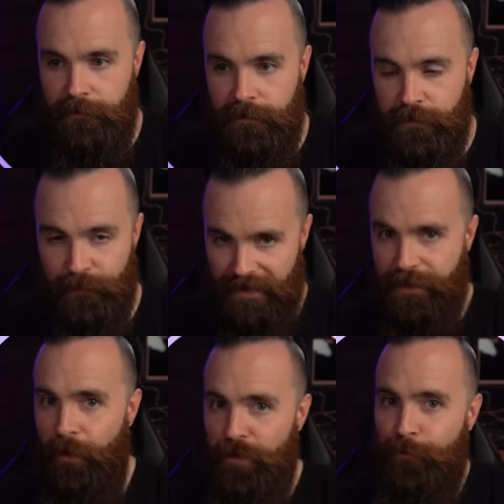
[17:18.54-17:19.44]
So that's
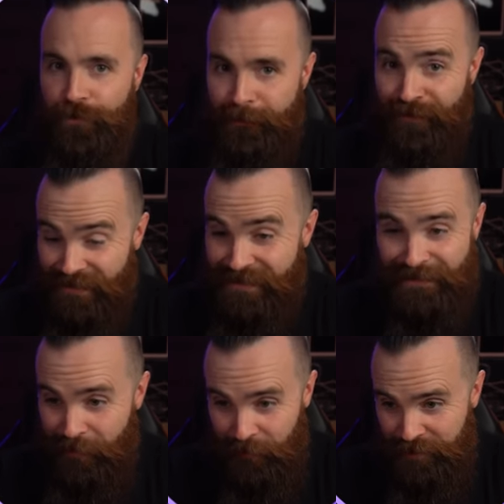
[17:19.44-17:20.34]
all there pretty much is to the
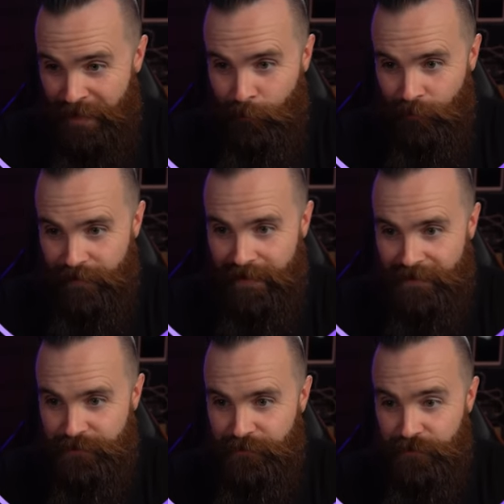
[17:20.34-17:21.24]
host network.
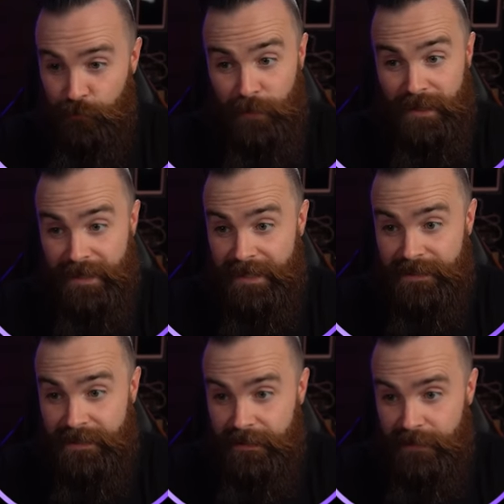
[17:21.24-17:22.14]
It's just really
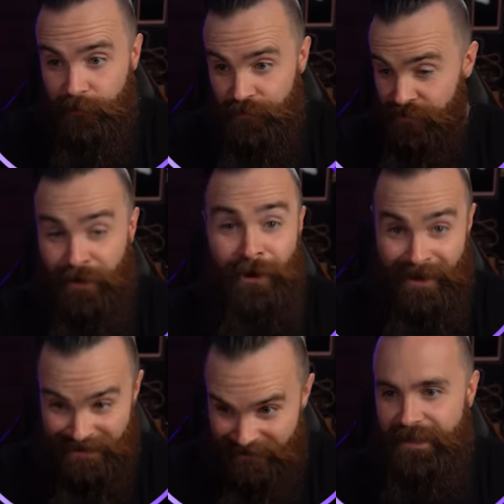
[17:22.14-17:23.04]
lazy, which is
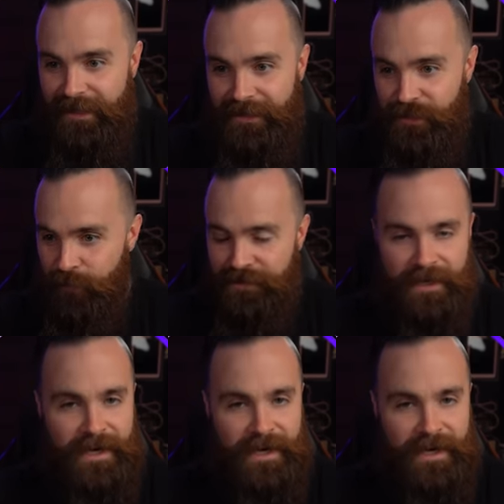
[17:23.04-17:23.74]
awesome. It just runs like an